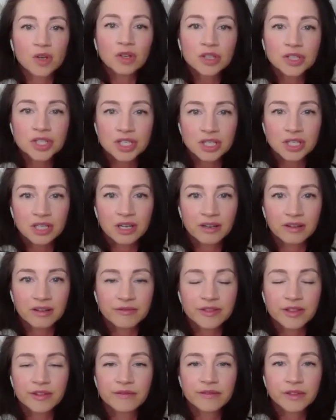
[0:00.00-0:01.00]
culture
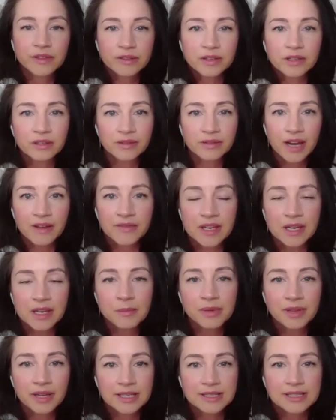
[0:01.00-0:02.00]
of the fluid around the
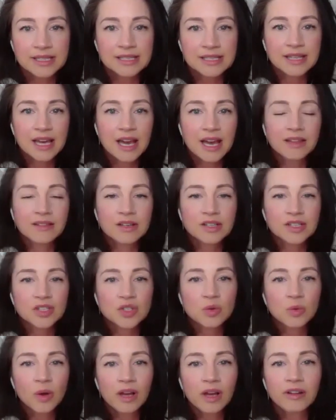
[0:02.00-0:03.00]
implants, is that
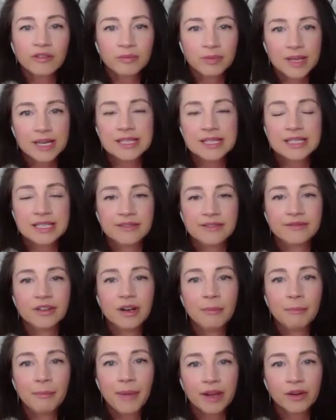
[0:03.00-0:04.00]
there's 12 plus
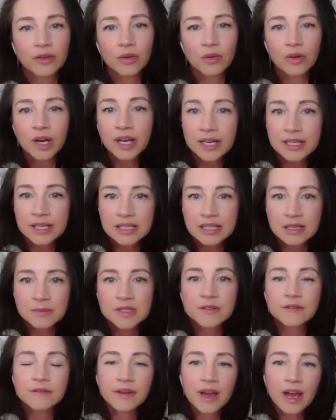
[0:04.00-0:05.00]
different
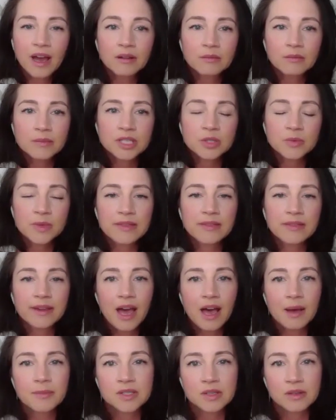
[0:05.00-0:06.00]
microorganisms found between the
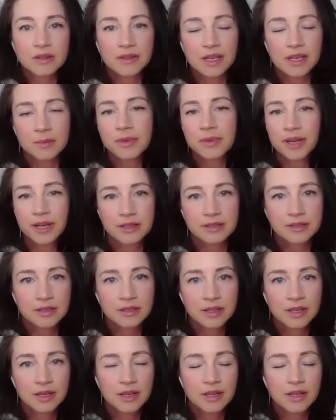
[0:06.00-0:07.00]
capsule and the
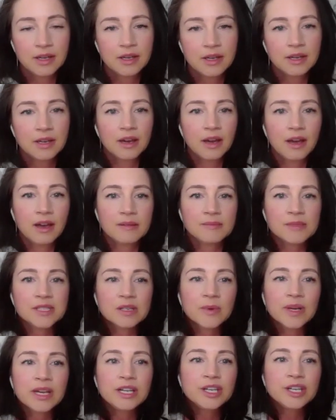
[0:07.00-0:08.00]
implant.
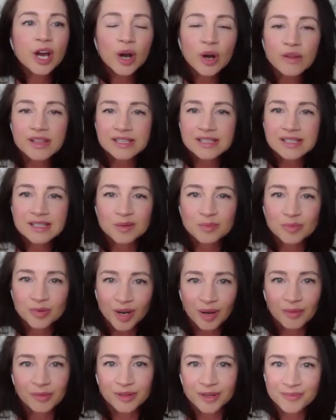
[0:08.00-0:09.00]
So we know this is a
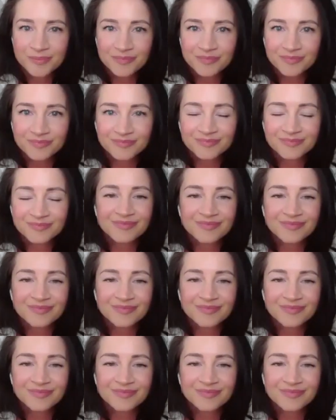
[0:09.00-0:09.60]
problem.